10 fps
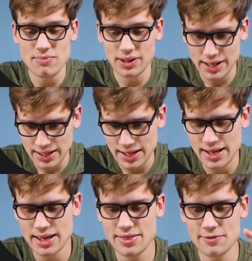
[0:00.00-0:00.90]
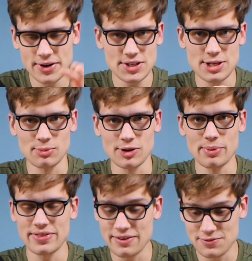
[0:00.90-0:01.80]
like they're very similar,
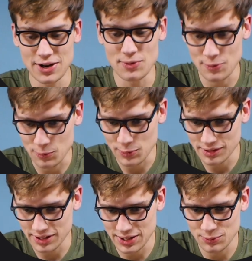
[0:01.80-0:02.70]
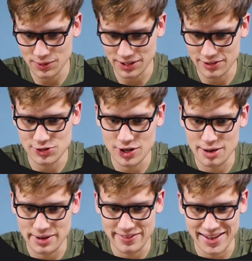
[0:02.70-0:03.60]
but they've done a really good
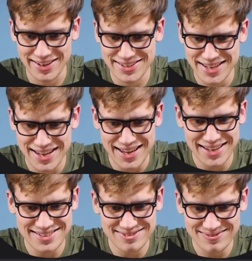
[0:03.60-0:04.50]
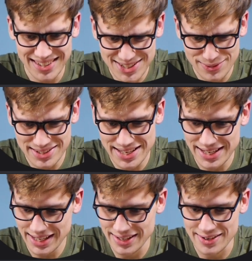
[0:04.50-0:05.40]
job at that. And let's go
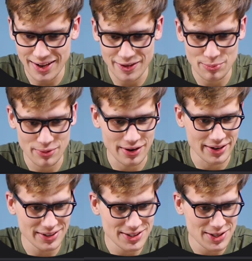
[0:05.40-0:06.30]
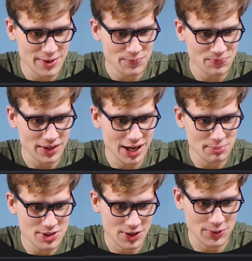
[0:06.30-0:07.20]
take another product.
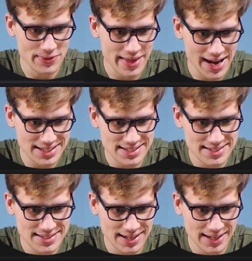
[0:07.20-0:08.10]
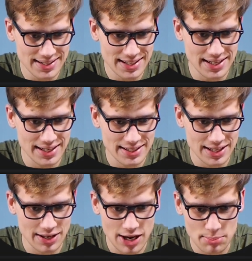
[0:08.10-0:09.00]
I'm just to the assets side and
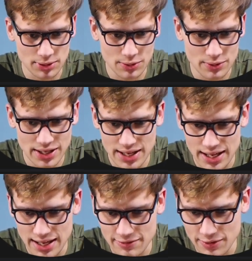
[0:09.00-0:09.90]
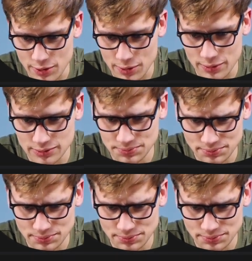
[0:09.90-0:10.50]
upload a photo.